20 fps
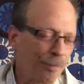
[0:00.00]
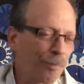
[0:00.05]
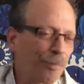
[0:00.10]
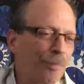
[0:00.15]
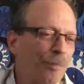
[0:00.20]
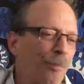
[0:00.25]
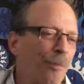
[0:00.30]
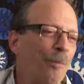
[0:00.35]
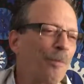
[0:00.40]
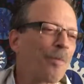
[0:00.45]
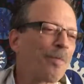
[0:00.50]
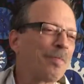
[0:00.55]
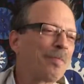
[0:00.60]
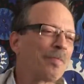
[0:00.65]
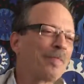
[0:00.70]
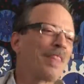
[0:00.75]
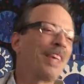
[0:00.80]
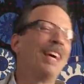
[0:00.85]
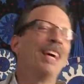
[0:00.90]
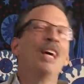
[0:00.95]

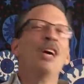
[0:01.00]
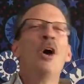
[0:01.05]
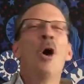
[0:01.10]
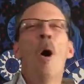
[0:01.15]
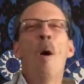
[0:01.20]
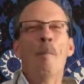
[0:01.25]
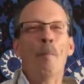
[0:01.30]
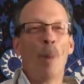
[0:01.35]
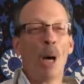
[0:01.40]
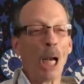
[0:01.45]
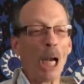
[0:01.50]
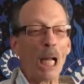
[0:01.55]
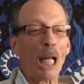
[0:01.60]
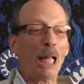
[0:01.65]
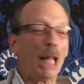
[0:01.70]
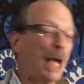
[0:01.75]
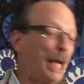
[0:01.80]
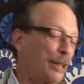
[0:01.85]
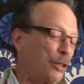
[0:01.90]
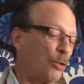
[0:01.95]
but
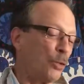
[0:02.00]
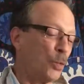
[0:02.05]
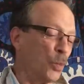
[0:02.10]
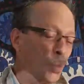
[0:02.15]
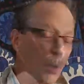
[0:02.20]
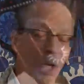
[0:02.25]
I like the